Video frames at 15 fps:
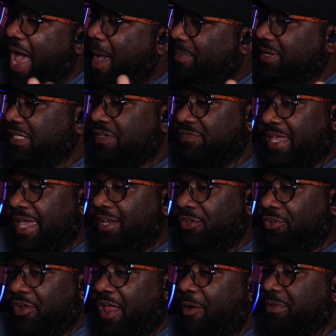I believe
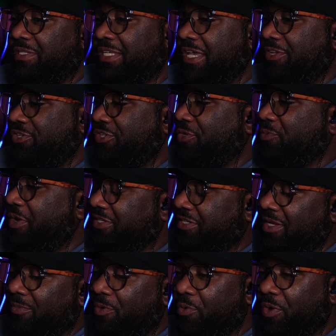Caitlin Clark would tell you she
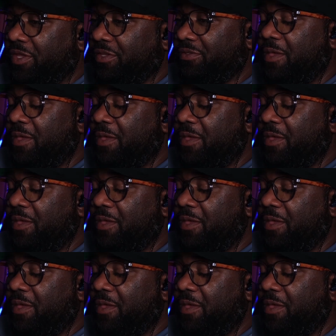wasn't number 1.